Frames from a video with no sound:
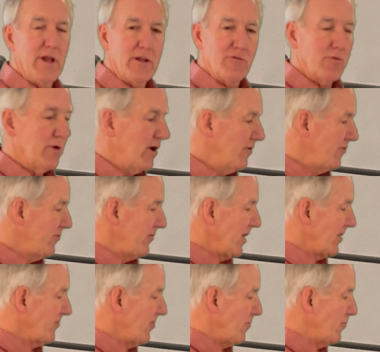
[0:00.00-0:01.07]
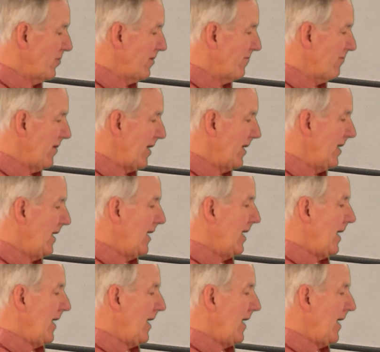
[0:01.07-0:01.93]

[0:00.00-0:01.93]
That's what our sextant would have read,